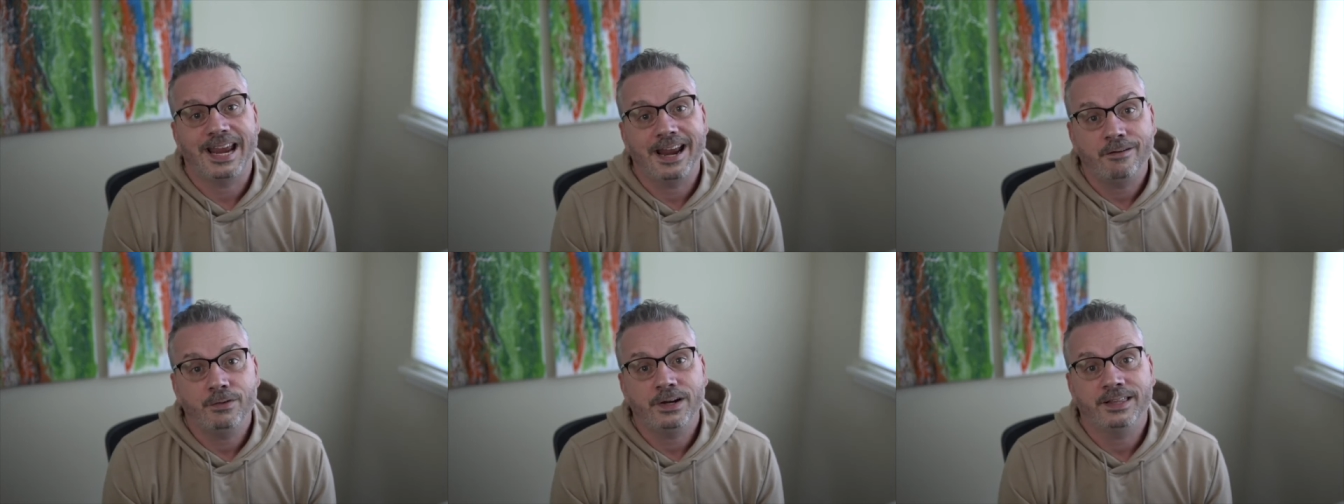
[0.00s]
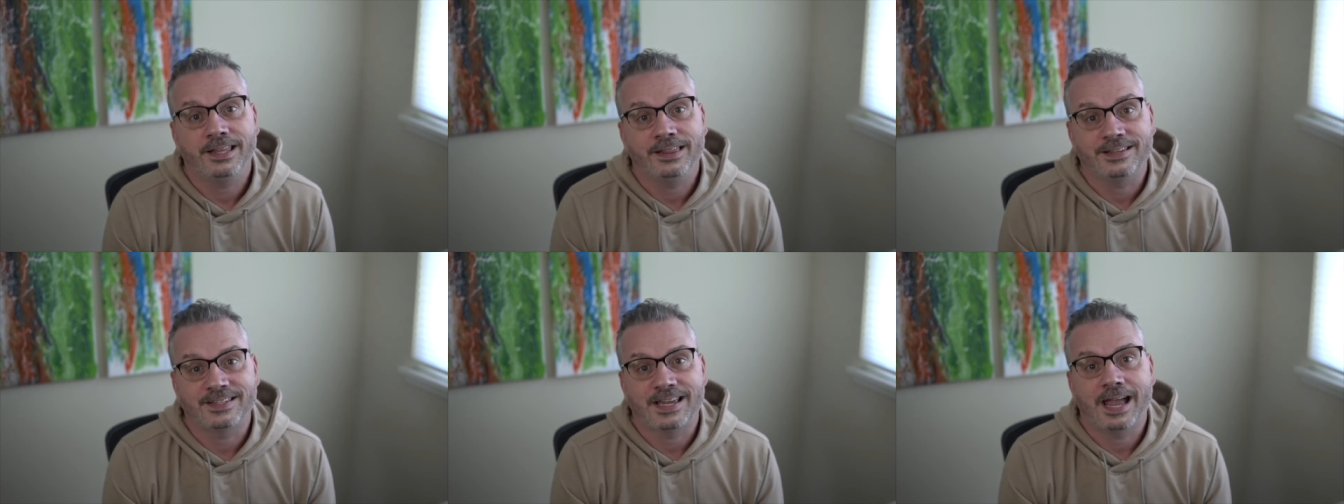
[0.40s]
everything
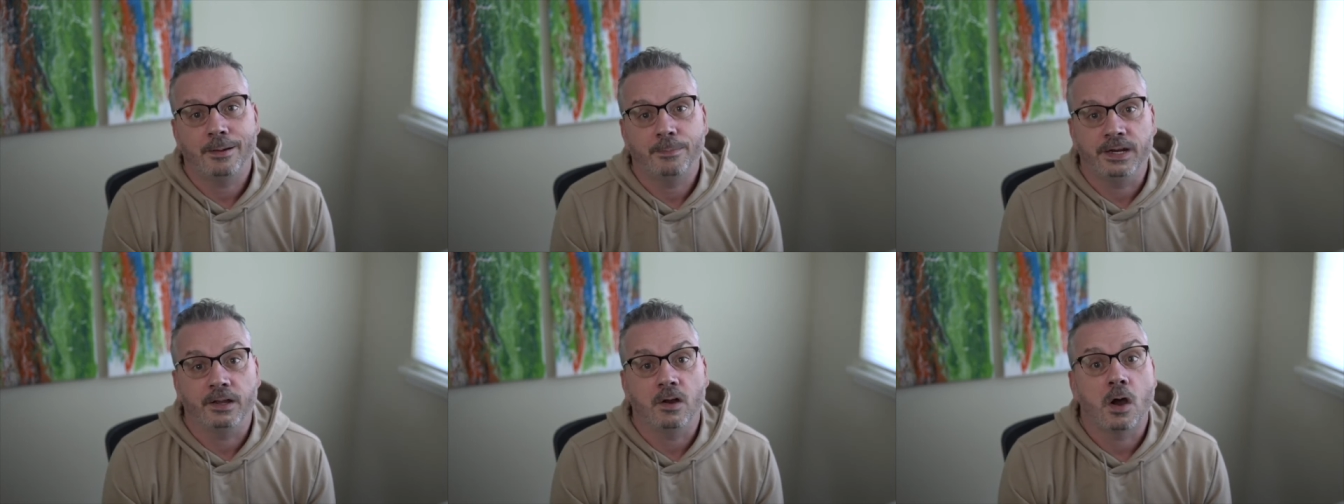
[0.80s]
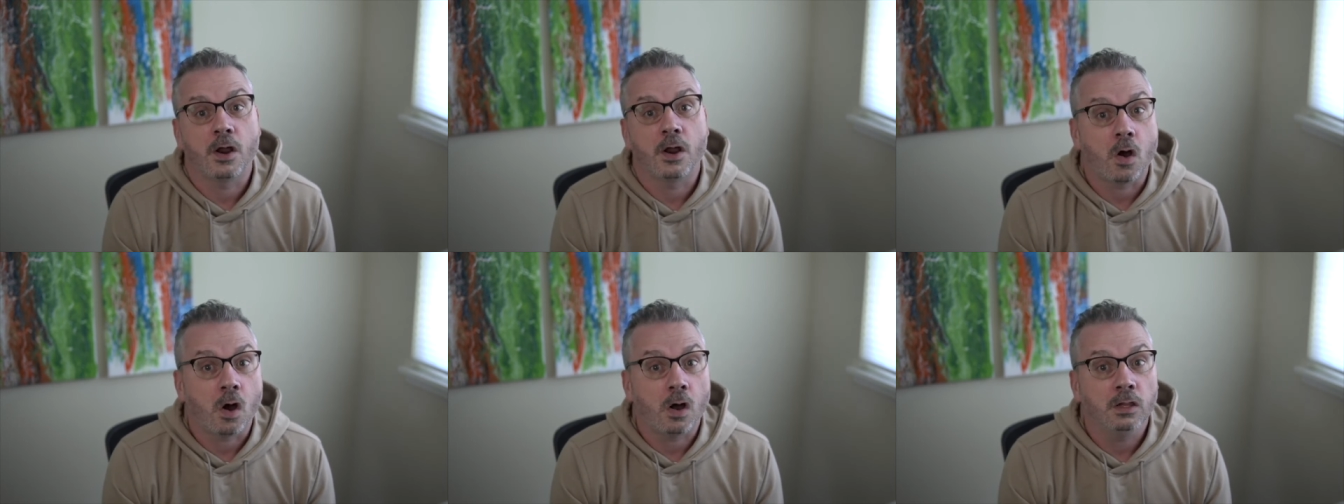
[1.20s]
that's happening on
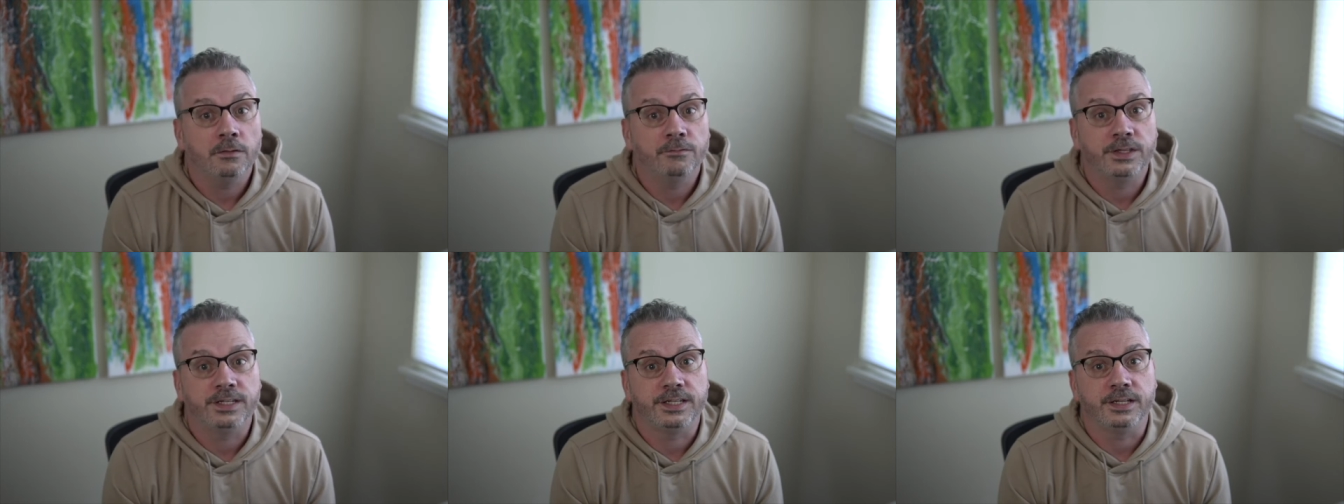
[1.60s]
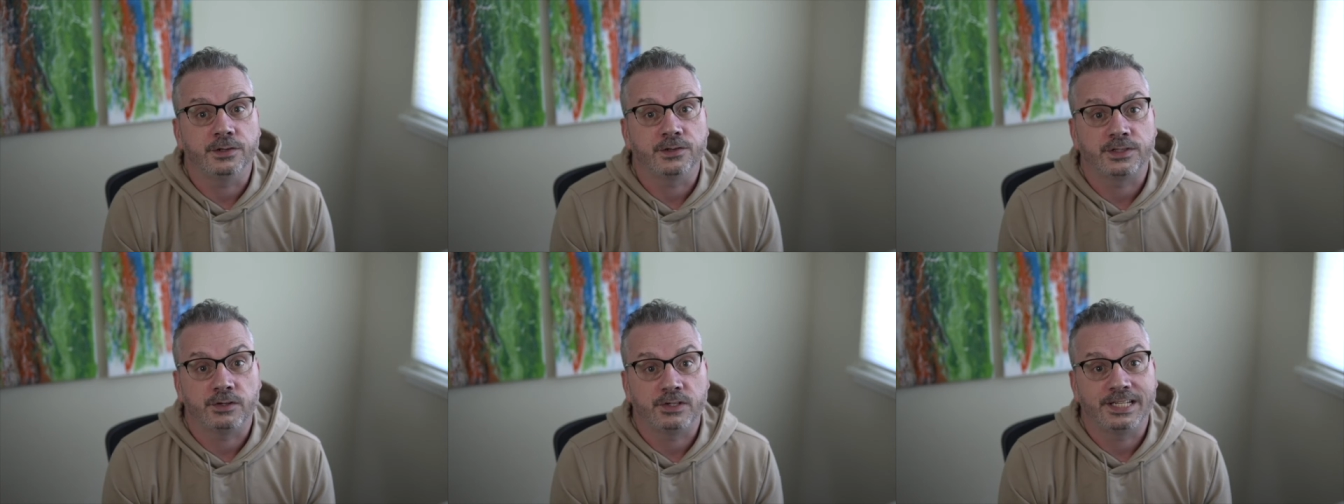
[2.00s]
all of the
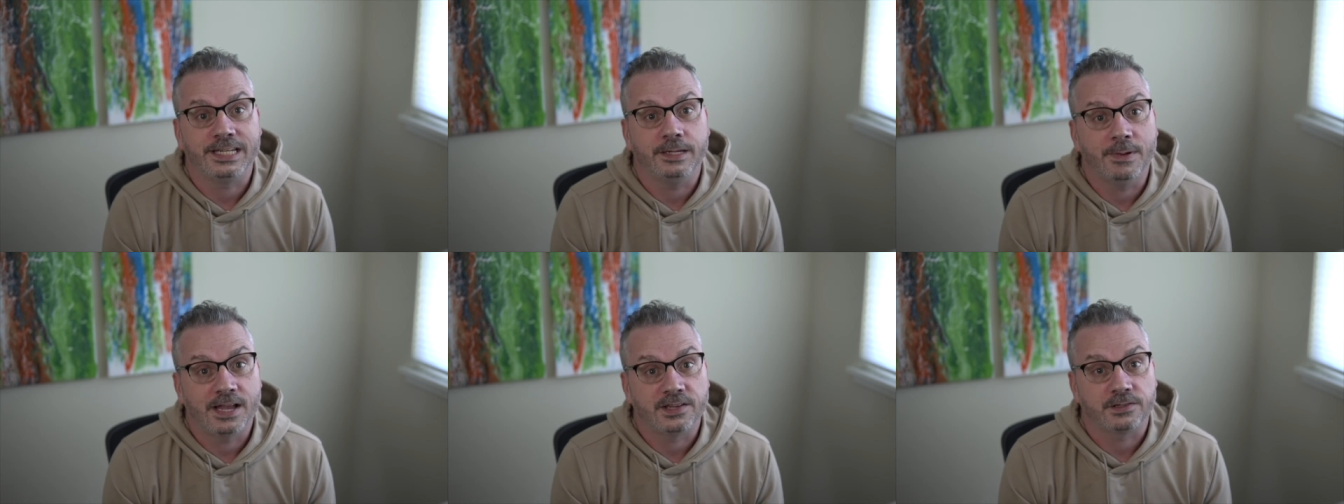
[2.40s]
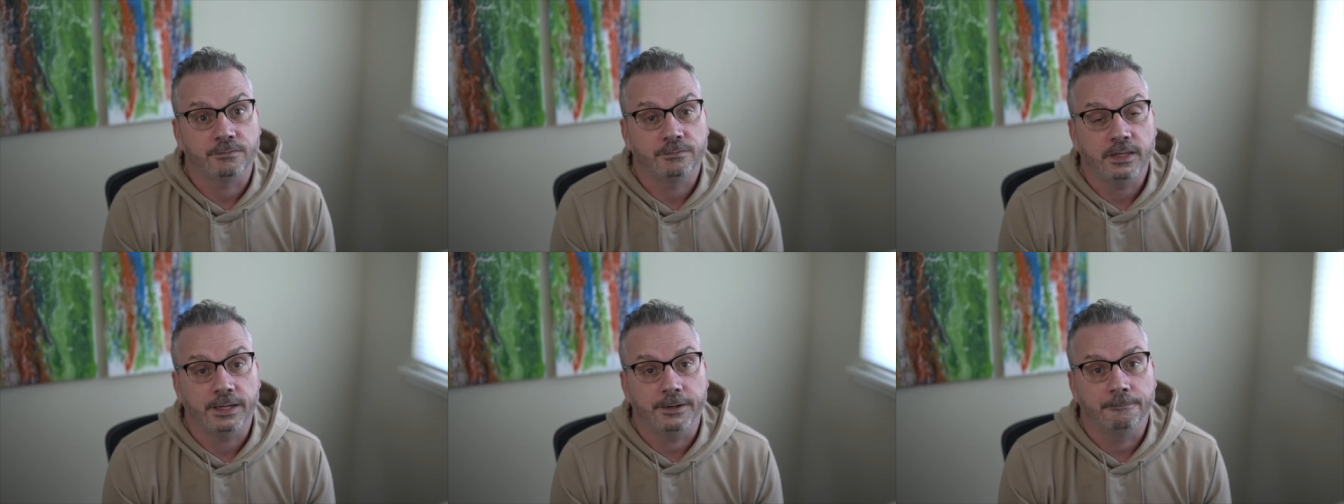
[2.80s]
deals their team has in
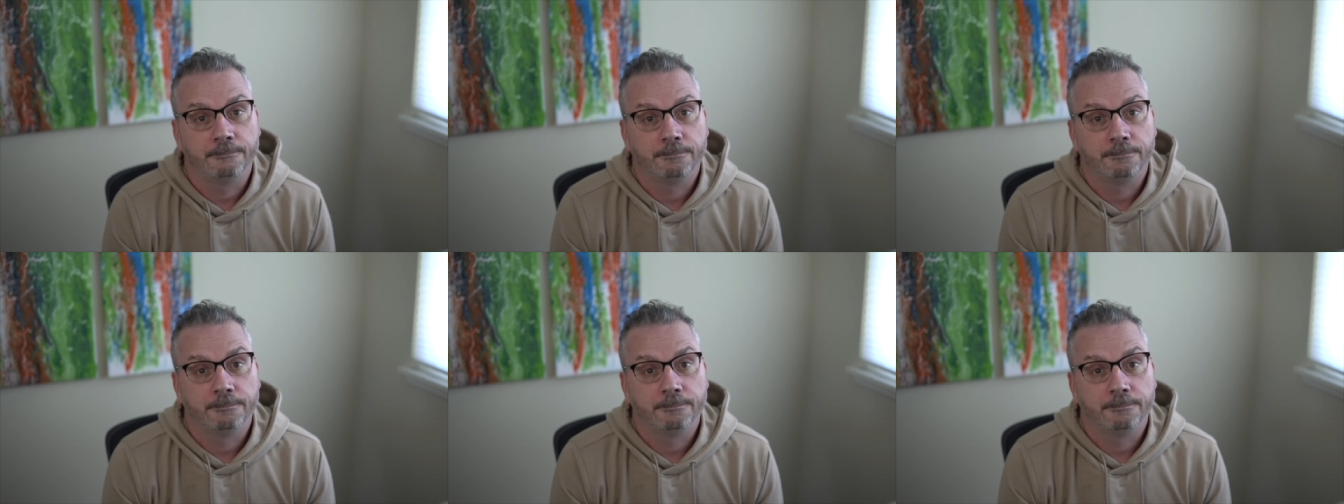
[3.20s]
flight.